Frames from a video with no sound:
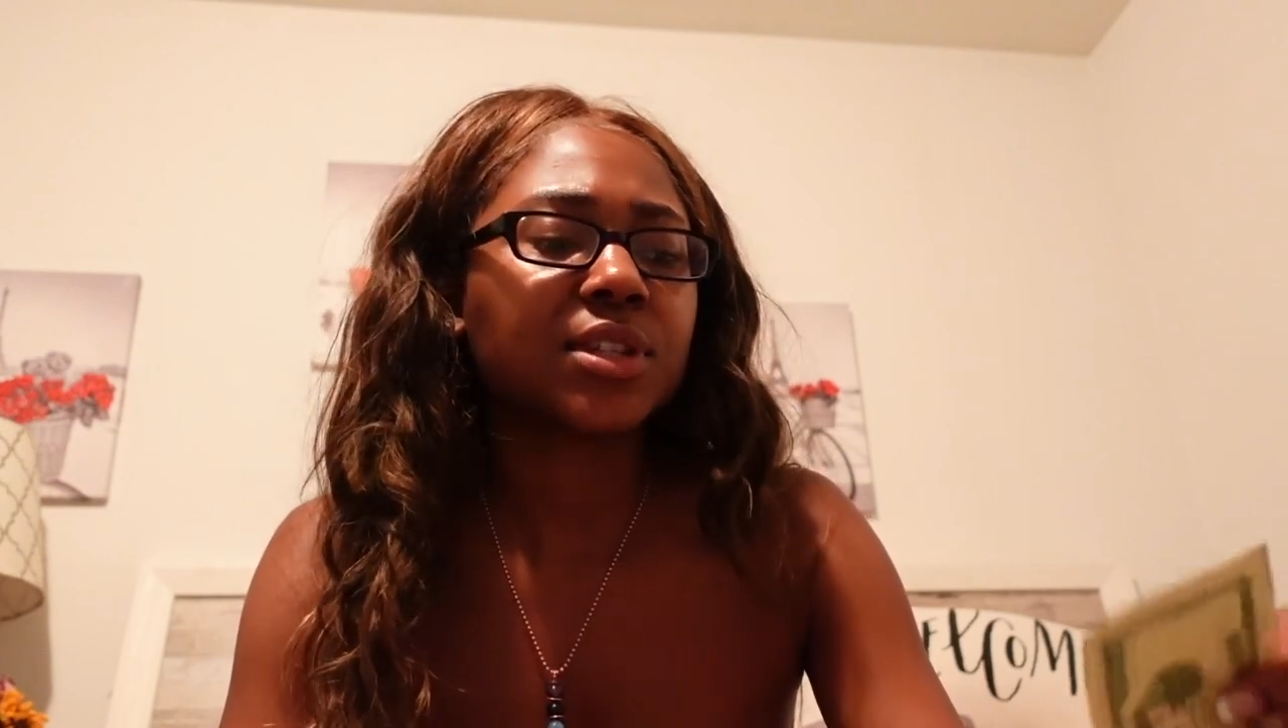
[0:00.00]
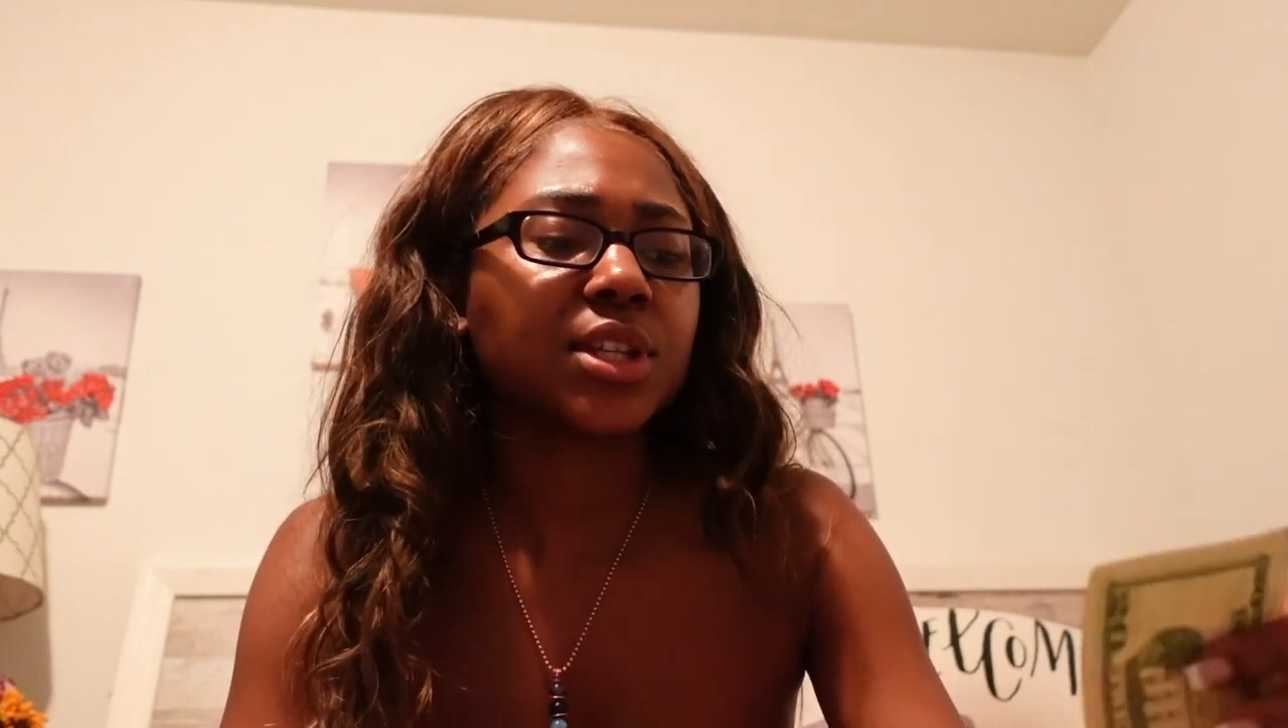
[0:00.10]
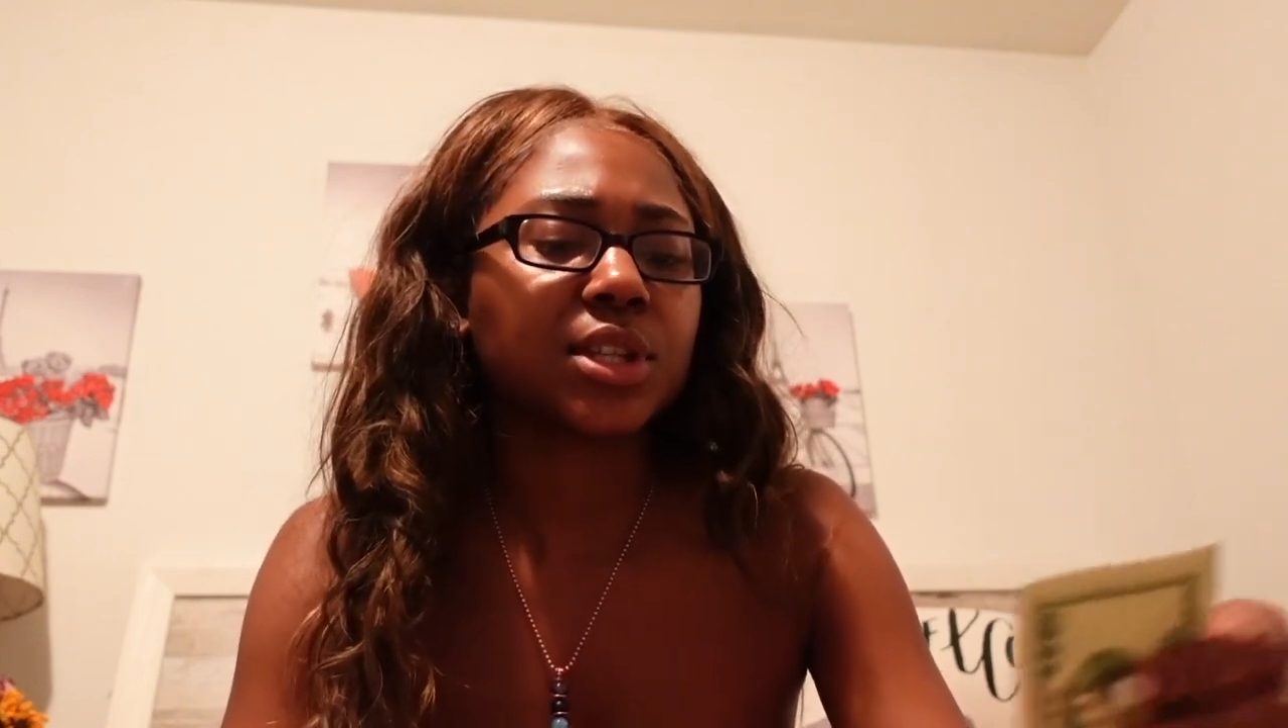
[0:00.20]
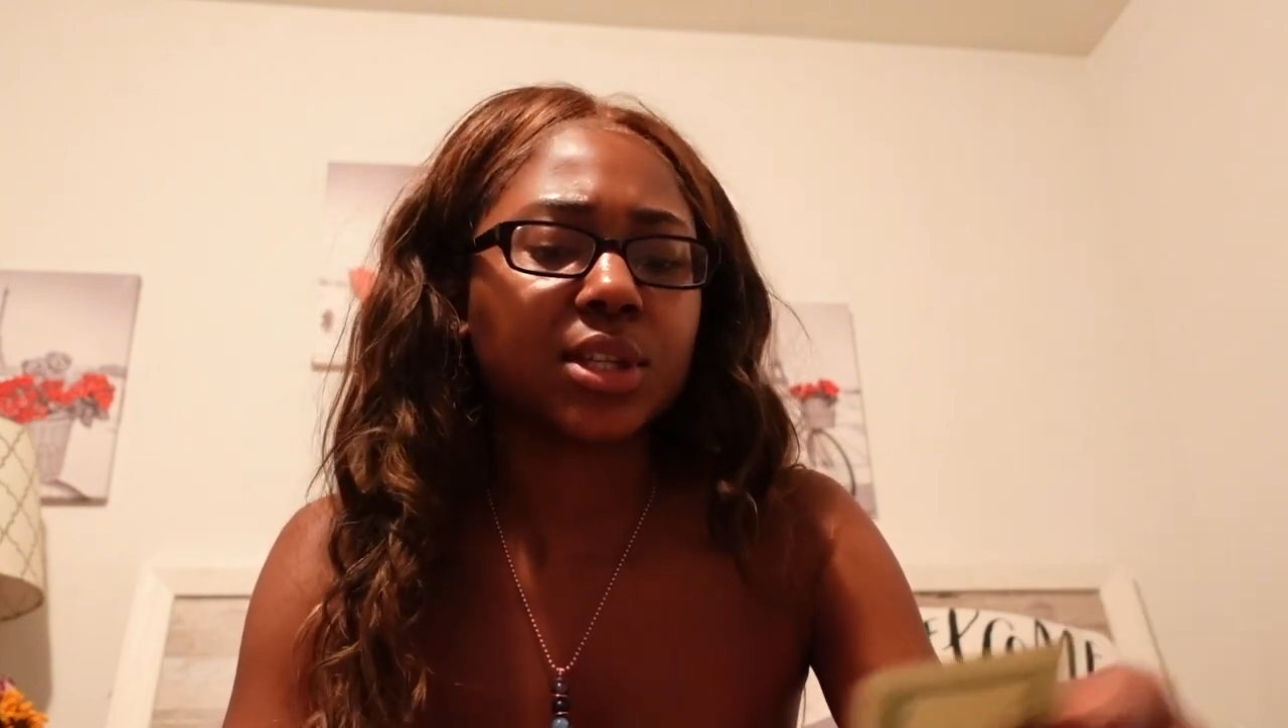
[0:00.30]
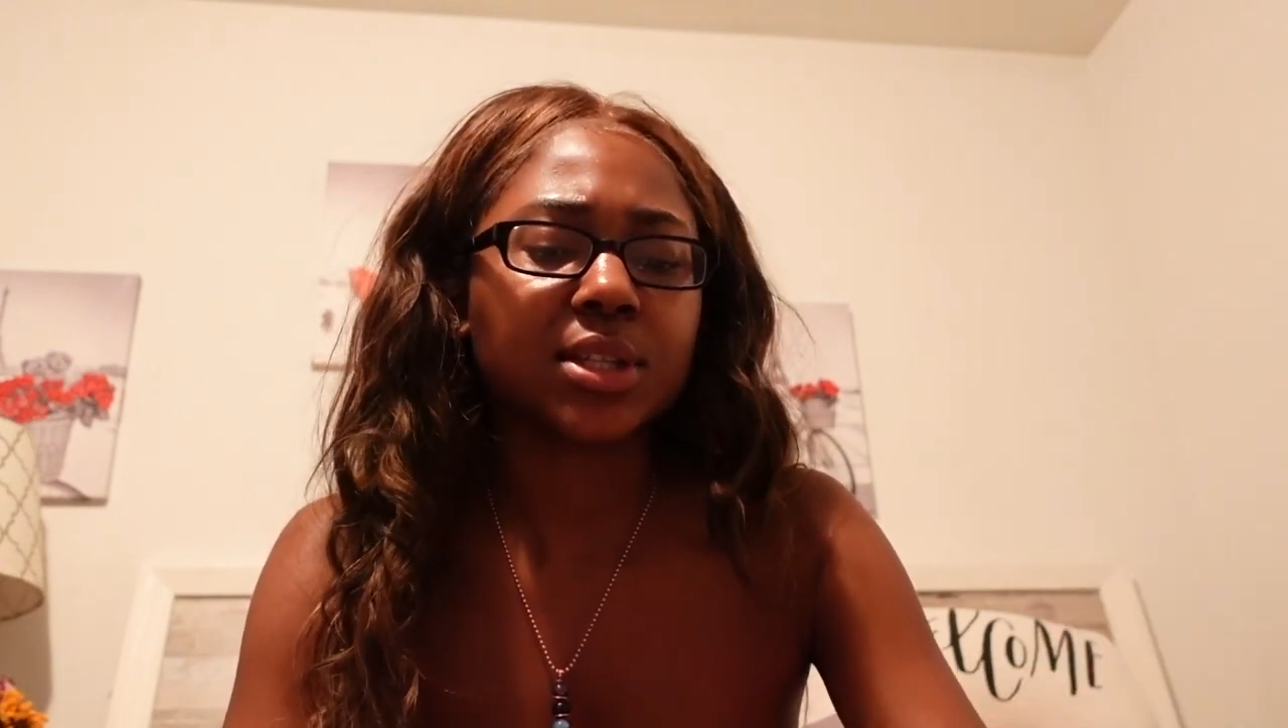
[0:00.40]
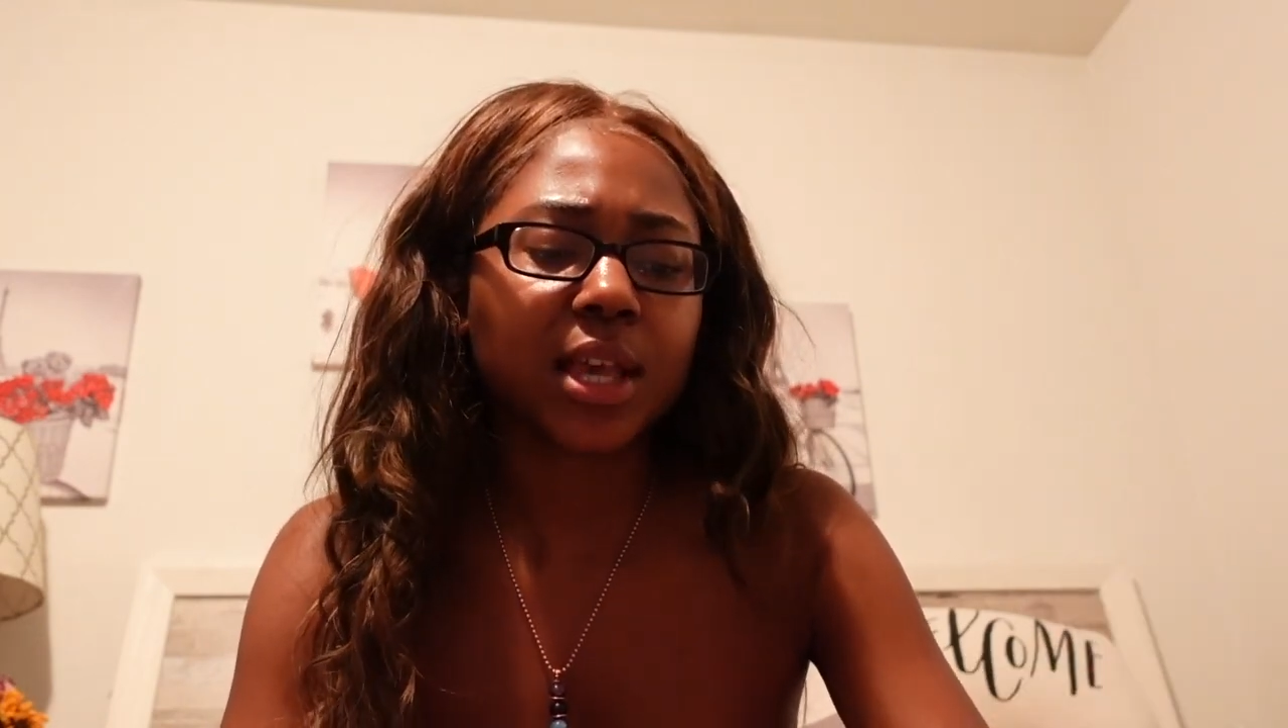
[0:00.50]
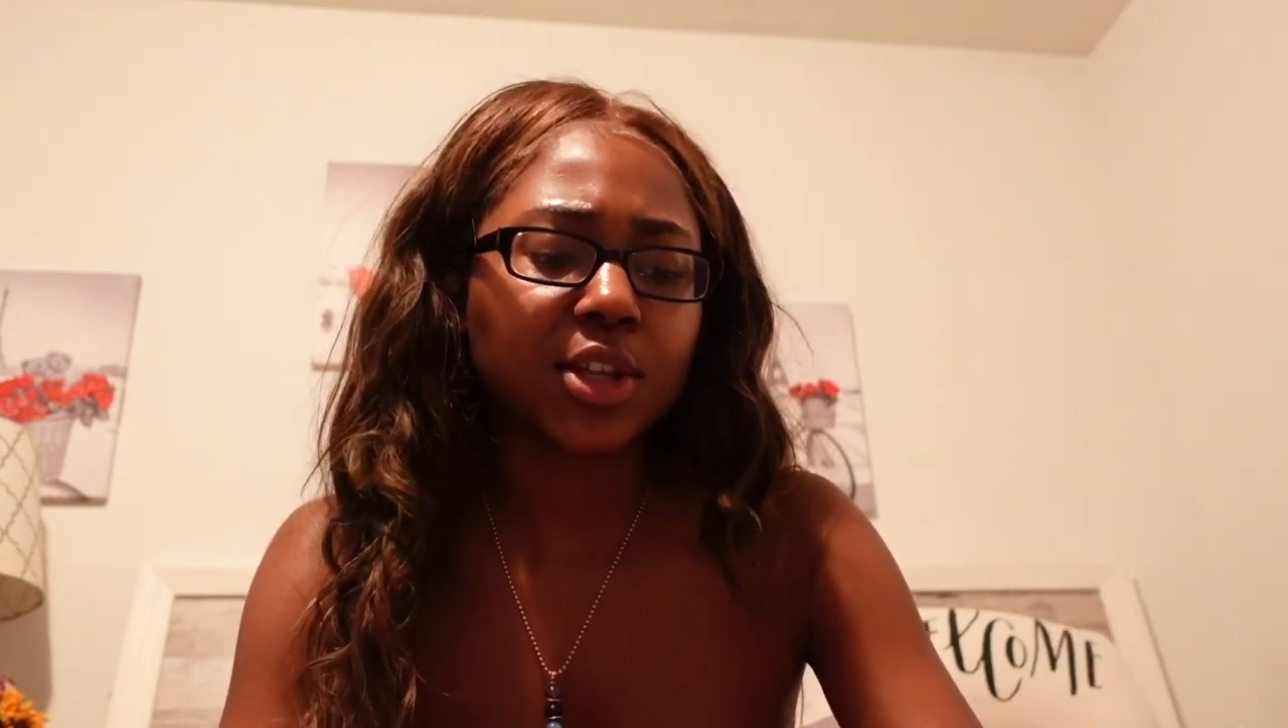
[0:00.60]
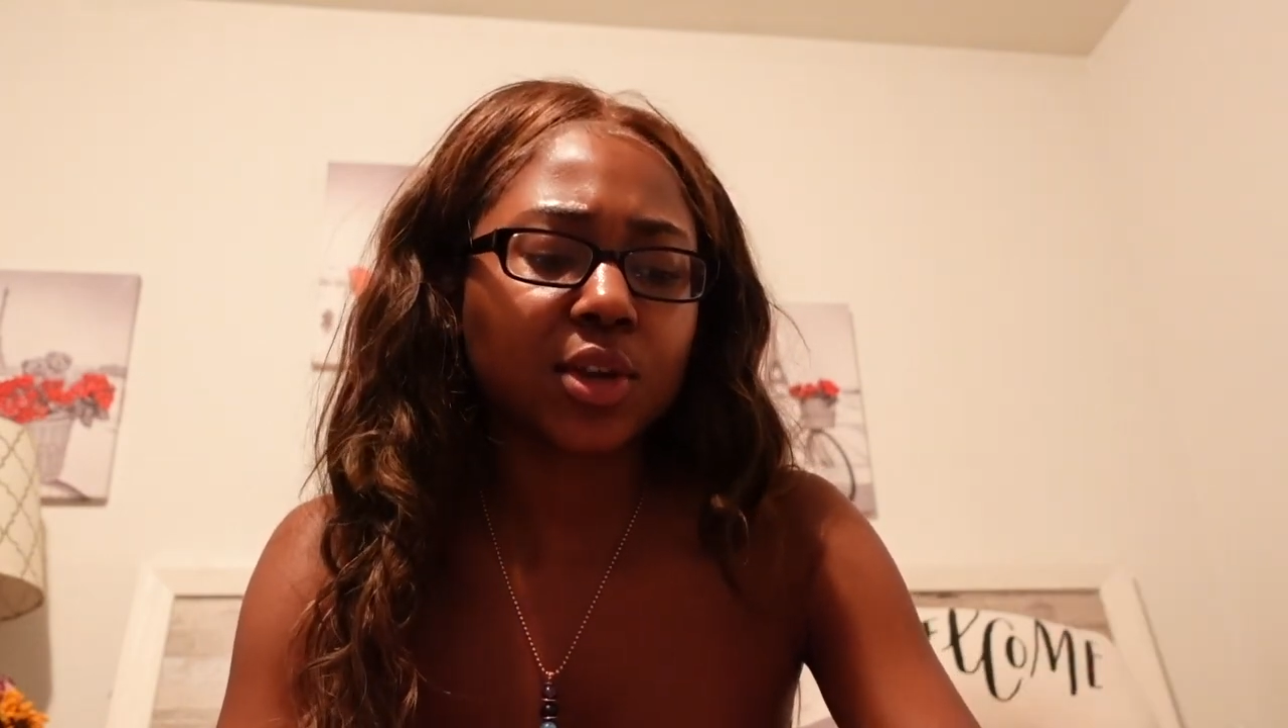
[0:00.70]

to say